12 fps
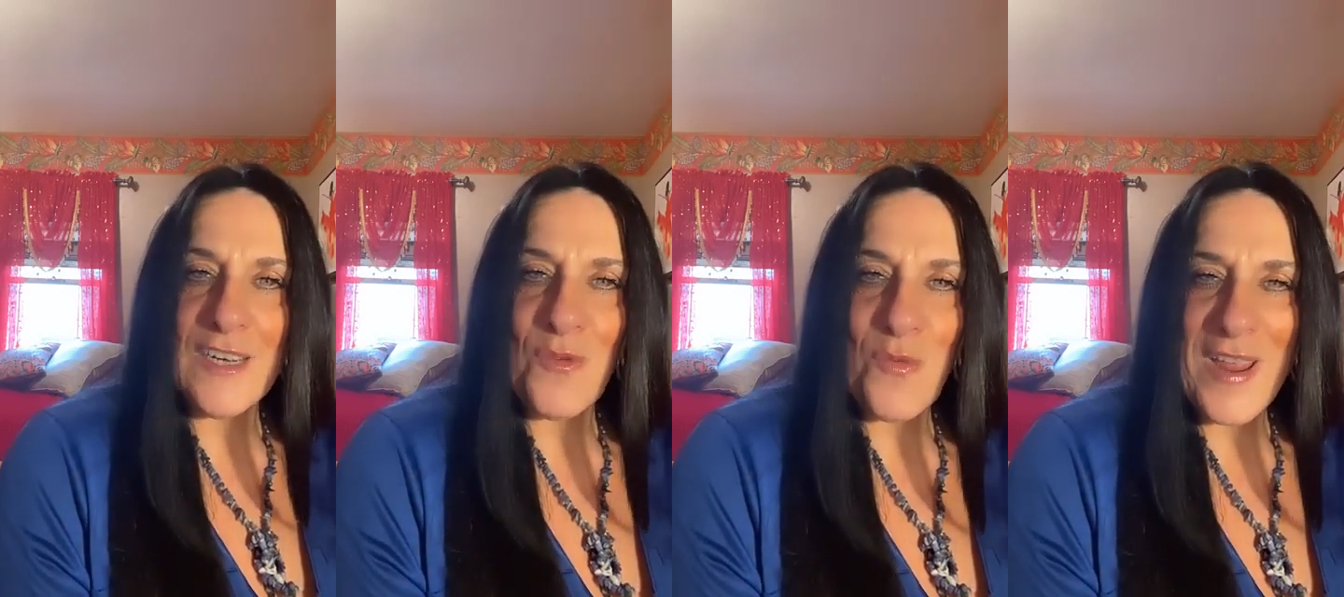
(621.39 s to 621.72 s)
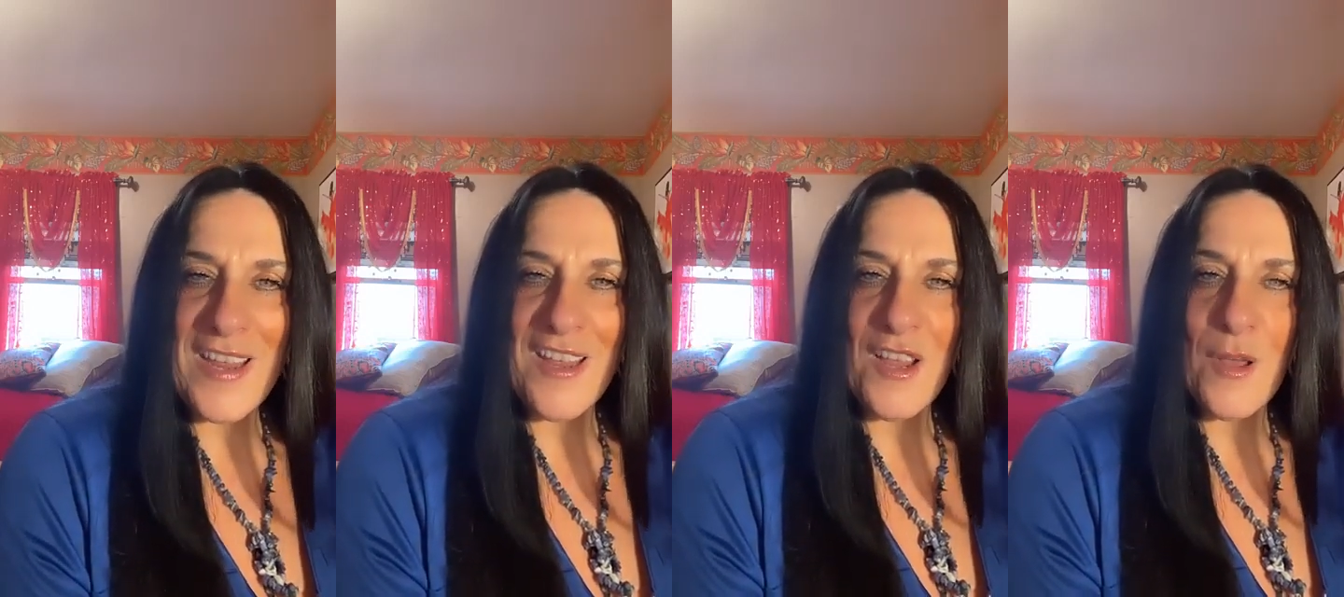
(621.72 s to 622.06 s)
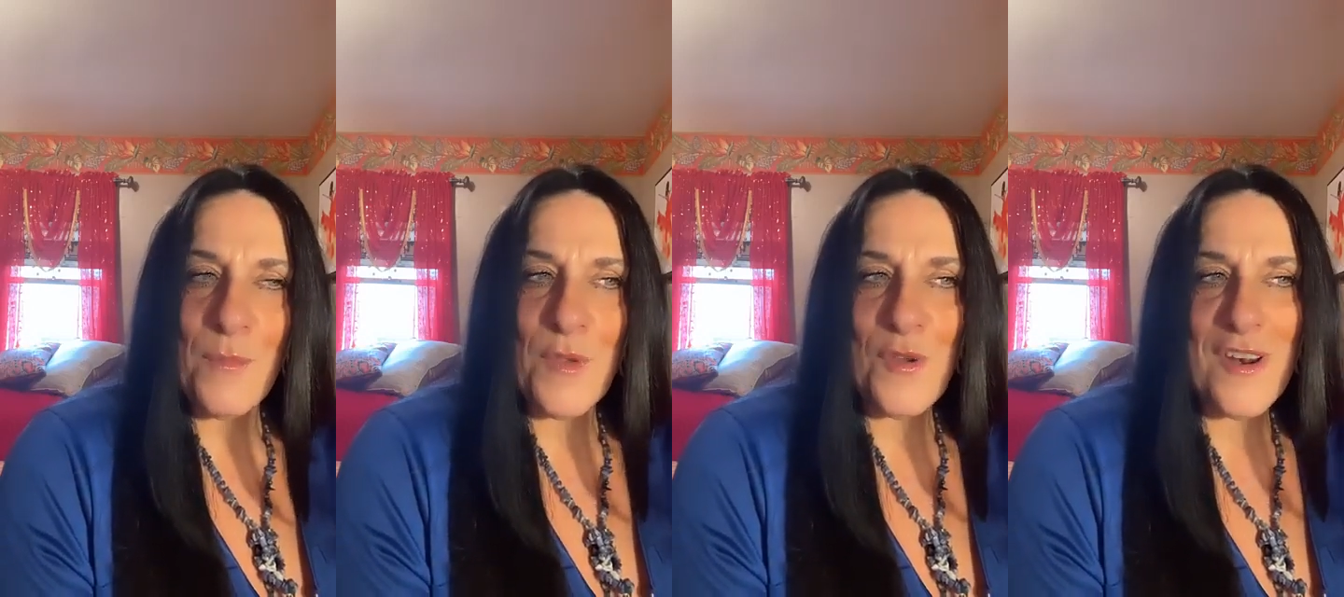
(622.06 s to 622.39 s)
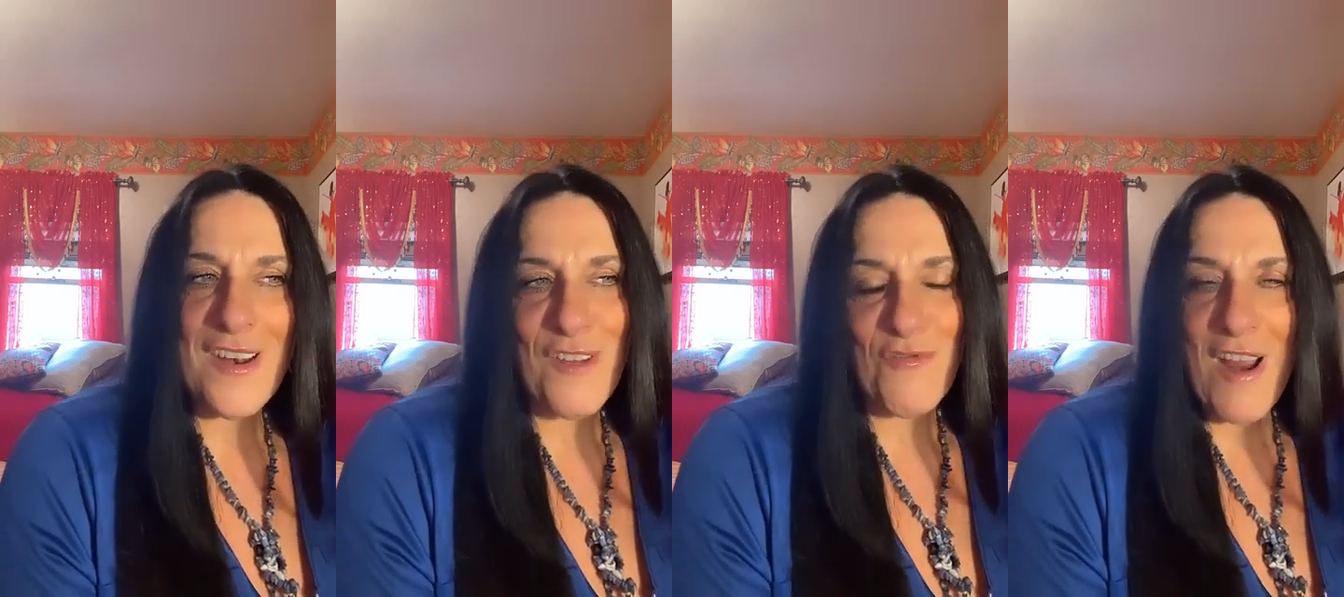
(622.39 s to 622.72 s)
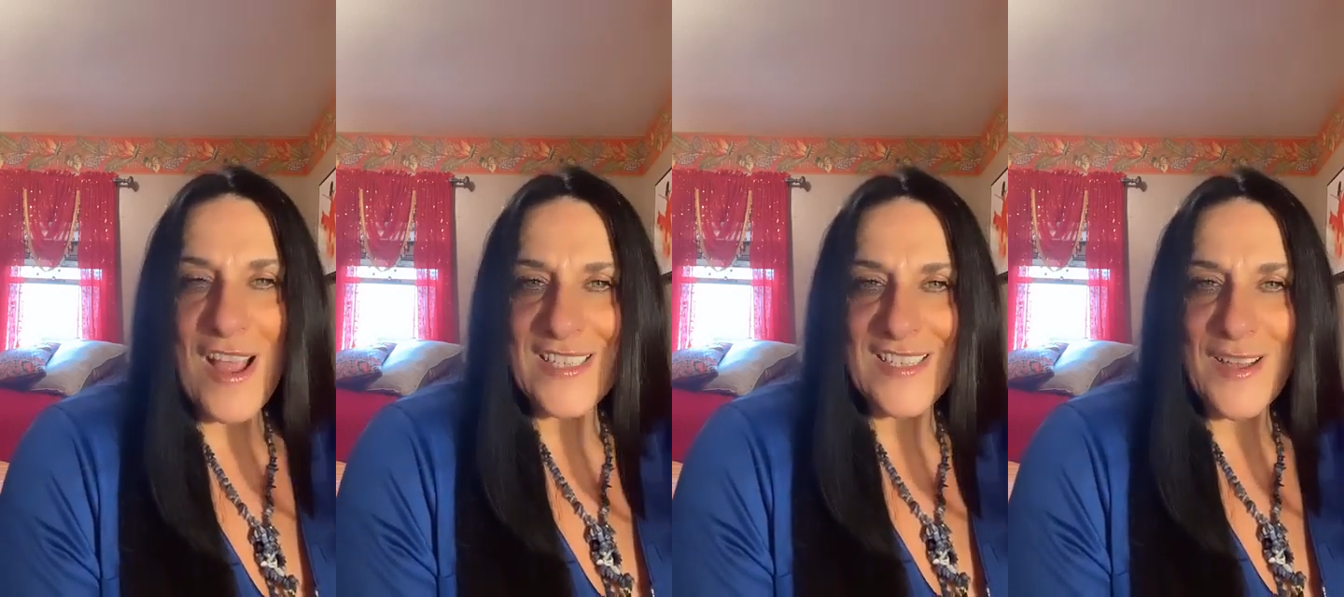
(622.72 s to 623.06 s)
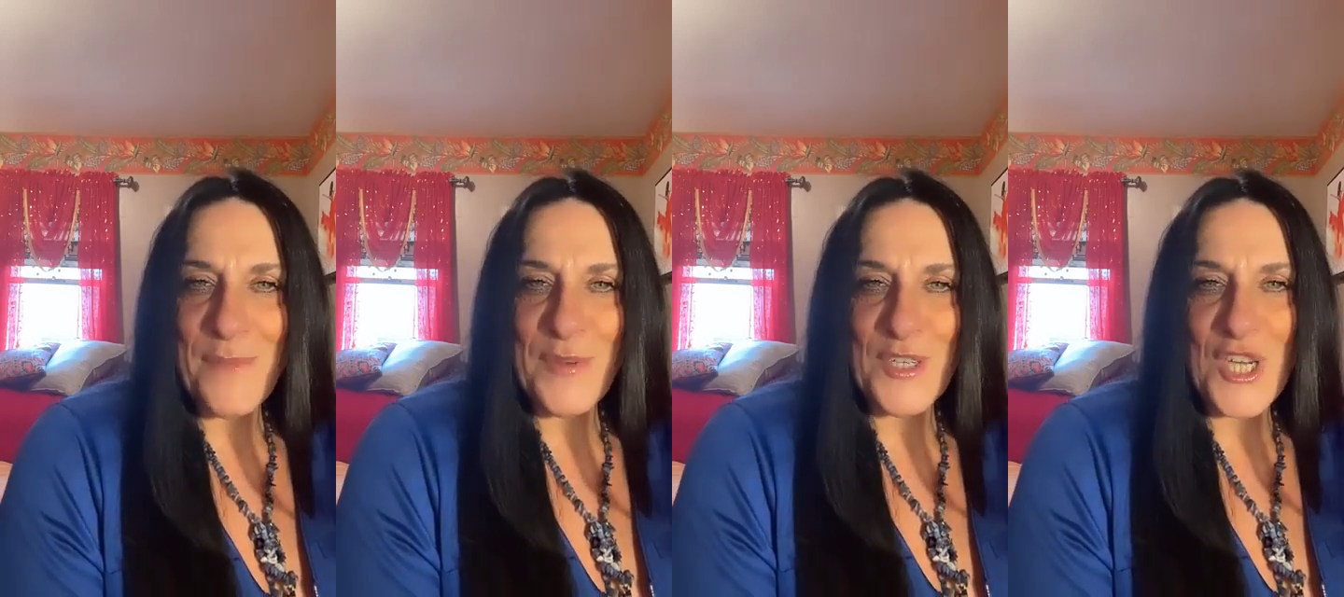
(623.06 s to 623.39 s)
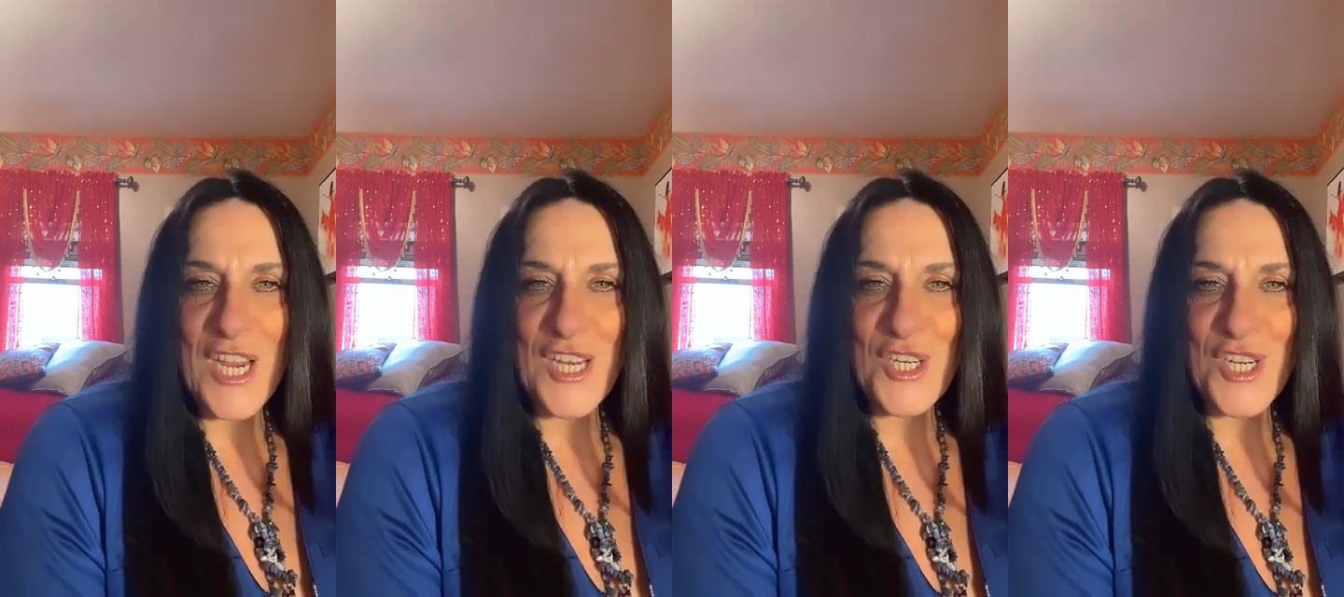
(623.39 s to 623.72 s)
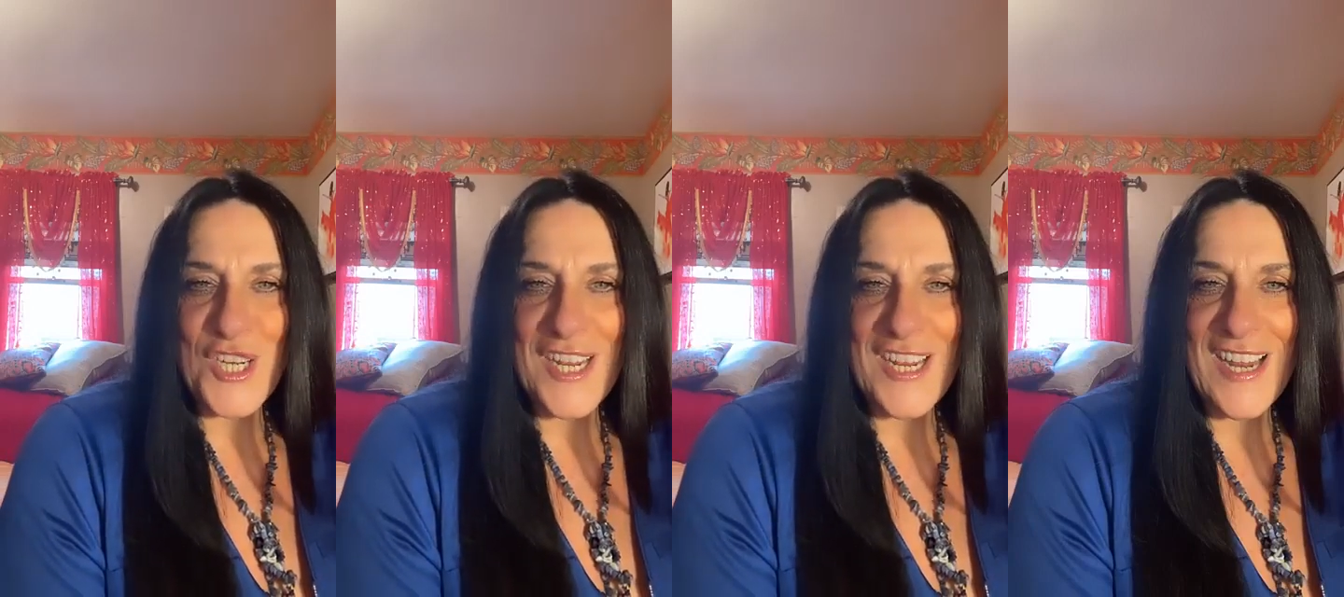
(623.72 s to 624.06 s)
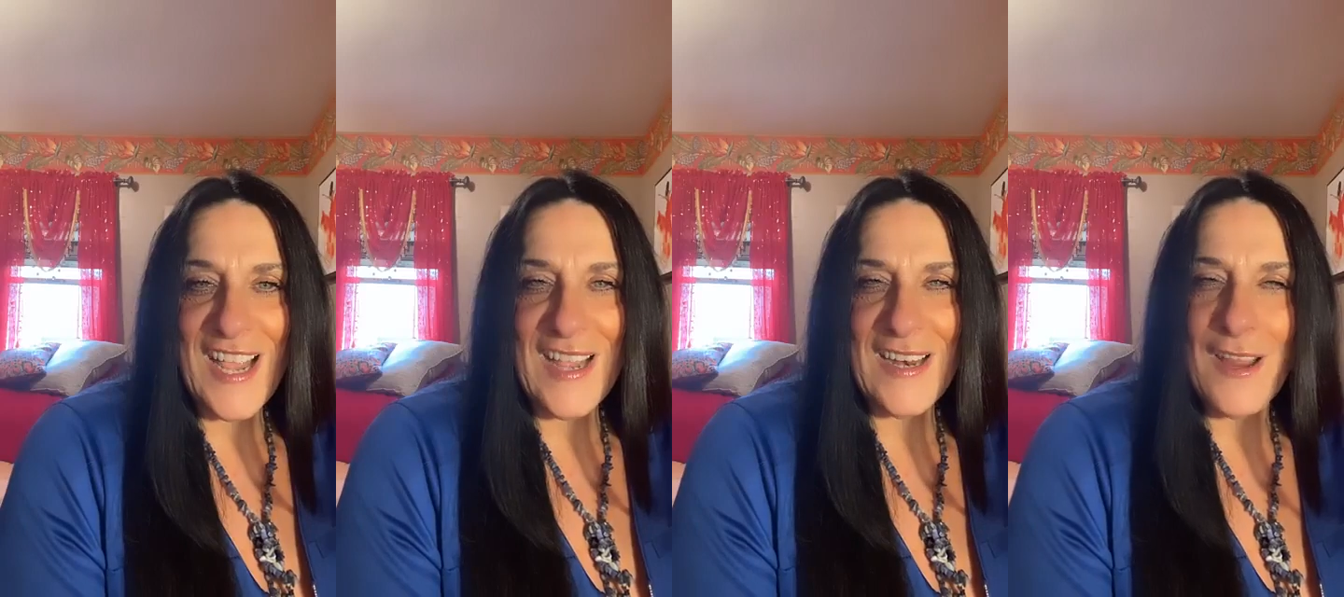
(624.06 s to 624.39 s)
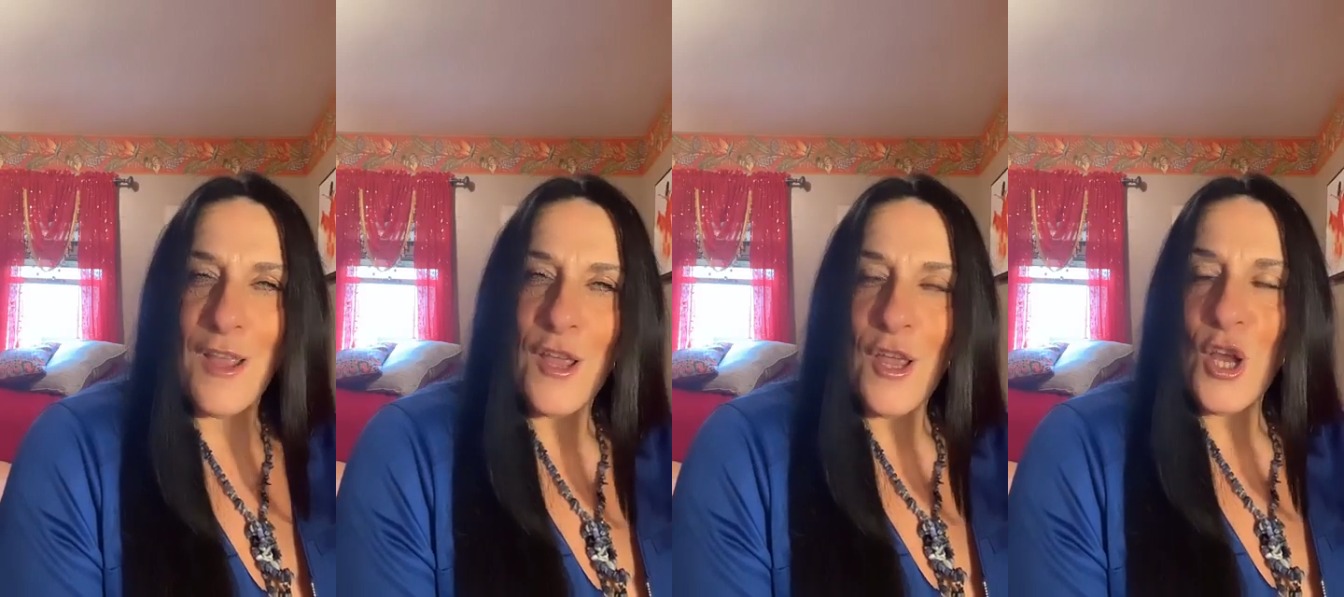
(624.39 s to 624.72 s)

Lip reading: and awakened community rising up and changing it and